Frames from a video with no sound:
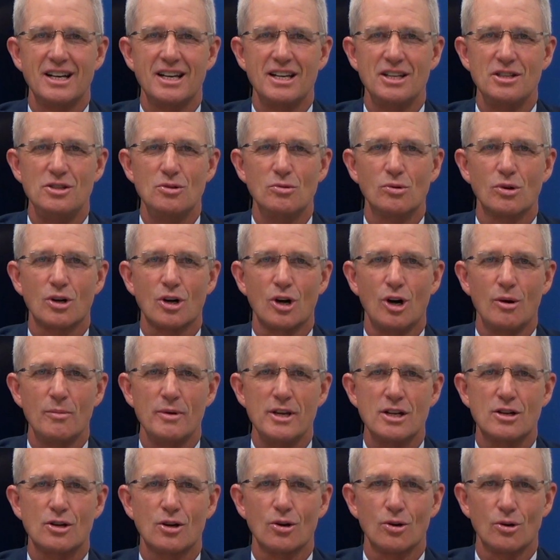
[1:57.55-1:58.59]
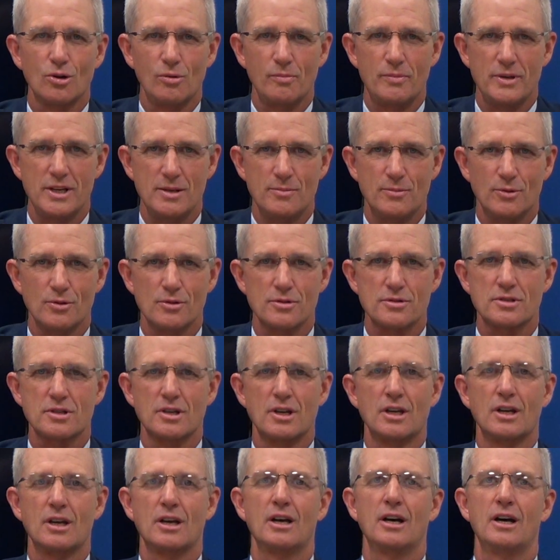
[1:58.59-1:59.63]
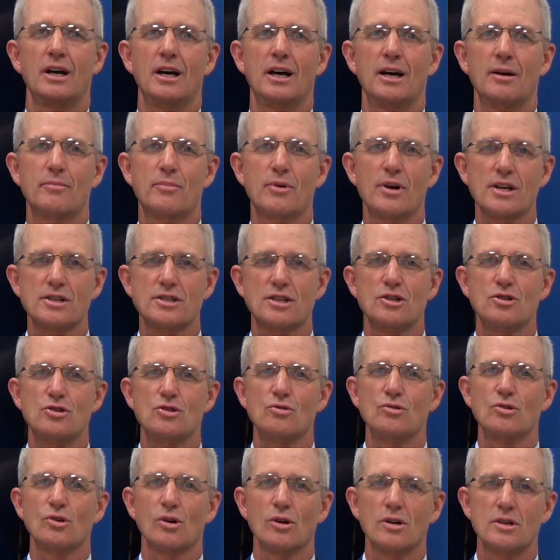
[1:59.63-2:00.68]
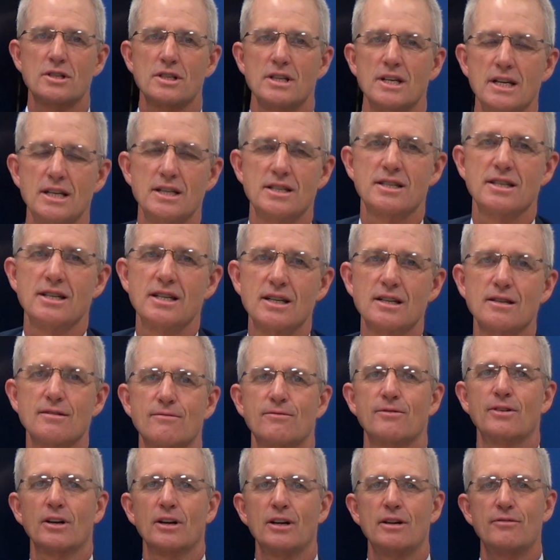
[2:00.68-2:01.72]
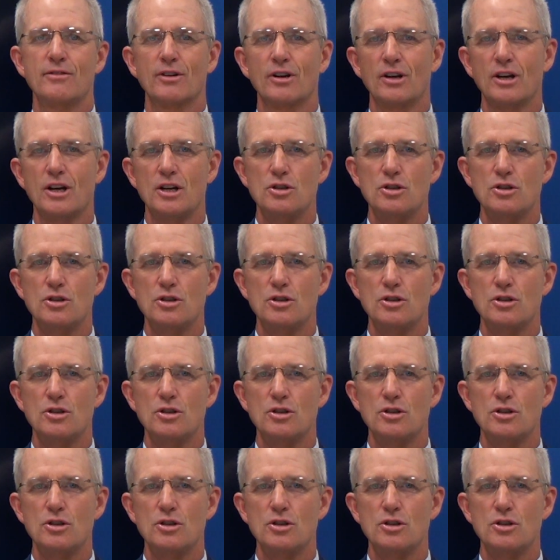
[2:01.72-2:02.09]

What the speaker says: and you will call me Colonel Peeples. Prescott Junior ROTC is very, very